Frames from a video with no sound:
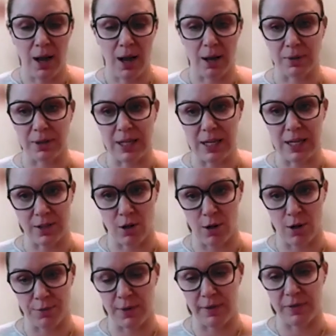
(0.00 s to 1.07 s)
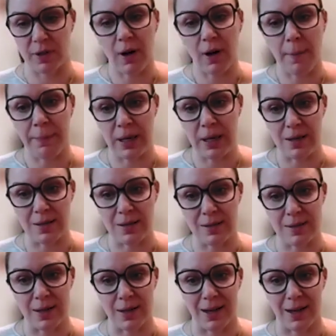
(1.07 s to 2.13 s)
um, links to all three of the
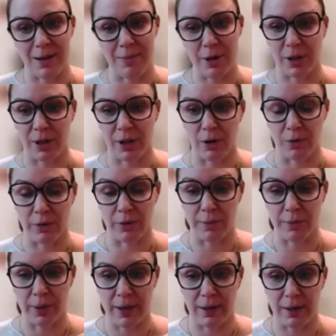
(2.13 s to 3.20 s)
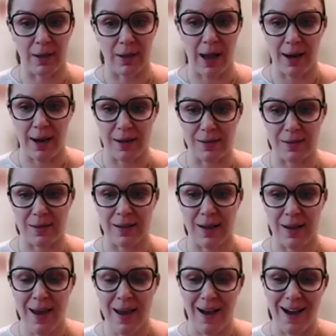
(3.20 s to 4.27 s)
companies to american cochlear implant alliance
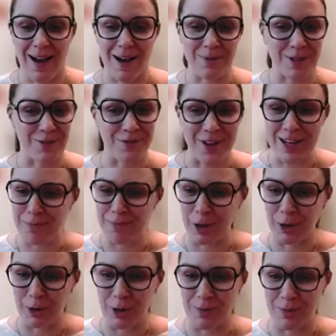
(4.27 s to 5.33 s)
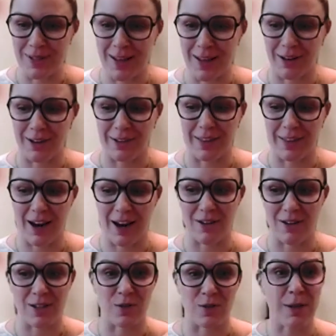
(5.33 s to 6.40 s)
um, to Facebook groups that are there.
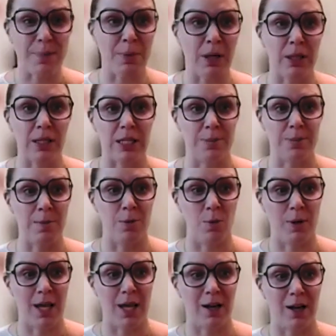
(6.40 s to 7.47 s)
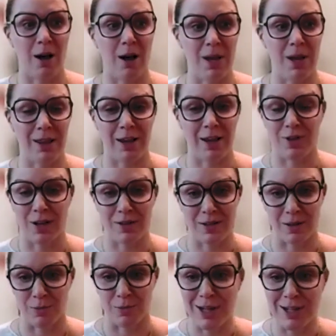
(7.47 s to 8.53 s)
So typically, these people, when they come in, they've done
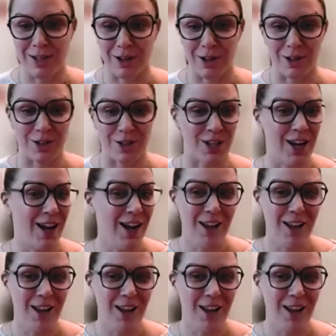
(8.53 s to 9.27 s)
they're some pretty, research. Yeah,